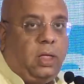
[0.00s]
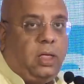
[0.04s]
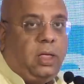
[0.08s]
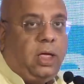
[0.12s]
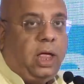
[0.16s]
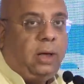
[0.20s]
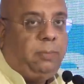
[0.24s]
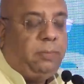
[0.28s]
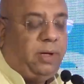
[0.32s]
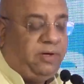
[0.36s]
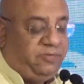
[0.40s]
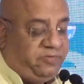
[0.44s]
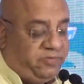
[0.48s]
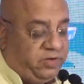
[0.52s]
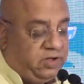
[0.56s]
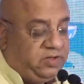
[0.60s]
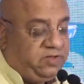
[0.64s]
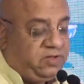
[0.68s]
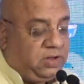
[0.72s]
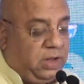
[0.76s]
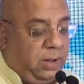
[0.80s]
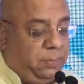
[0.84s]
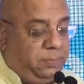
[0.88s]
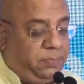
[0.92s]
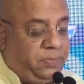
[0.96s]
And my
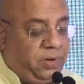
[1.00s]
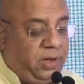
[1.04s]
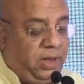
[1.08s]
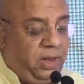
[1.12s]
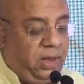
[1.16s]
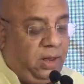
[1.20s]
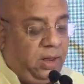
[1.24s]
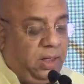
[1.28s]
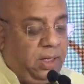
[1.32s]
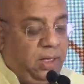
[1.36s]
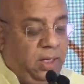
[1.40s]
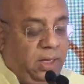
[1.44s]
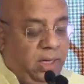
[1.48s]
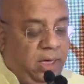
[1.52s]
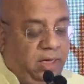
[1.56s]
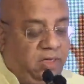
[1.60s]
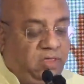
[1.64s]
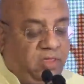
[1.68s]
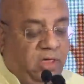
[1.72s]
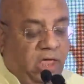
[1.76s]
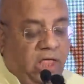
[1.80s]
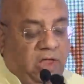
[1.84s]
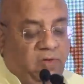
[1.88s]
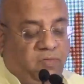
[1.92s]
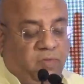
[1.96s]
first company,
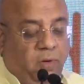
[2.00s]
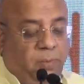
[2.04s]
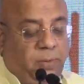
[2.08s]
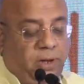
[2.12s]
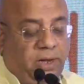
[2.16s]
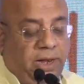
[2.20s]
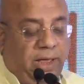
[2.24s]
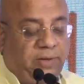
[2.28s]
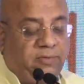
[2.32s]
exchange4media,